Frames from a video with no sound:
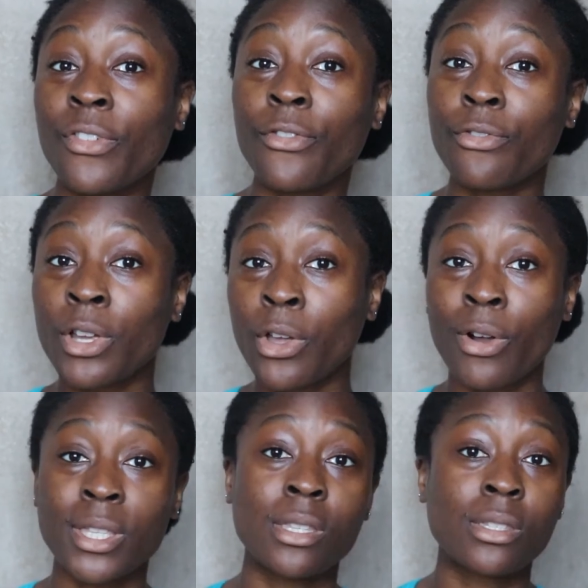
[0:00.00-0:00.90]
for free
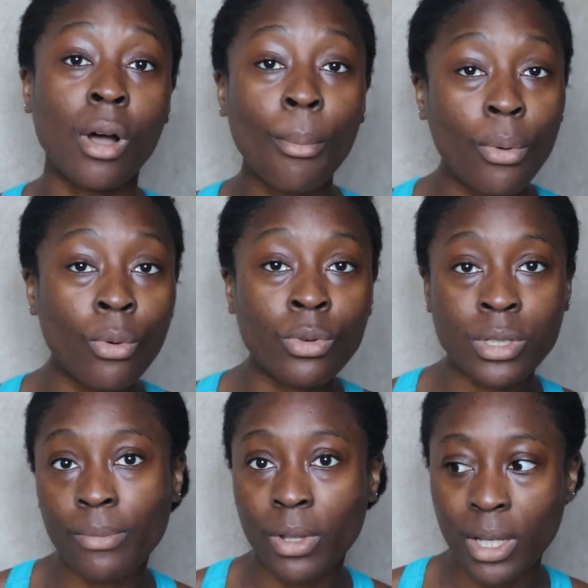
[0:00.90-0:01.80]
or as a sample or
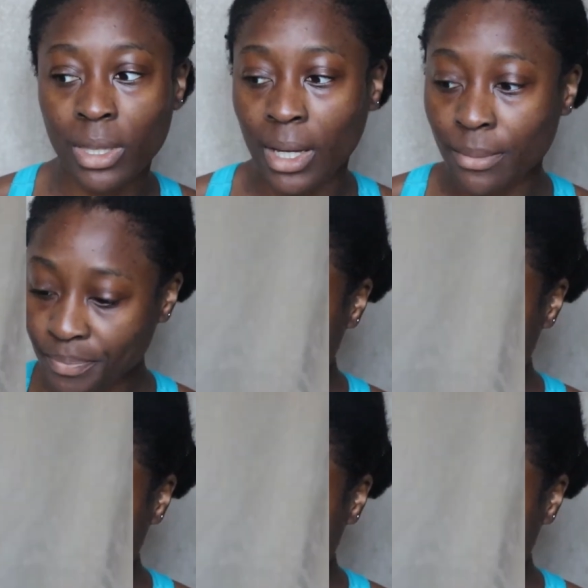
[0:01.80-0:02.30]
something like that.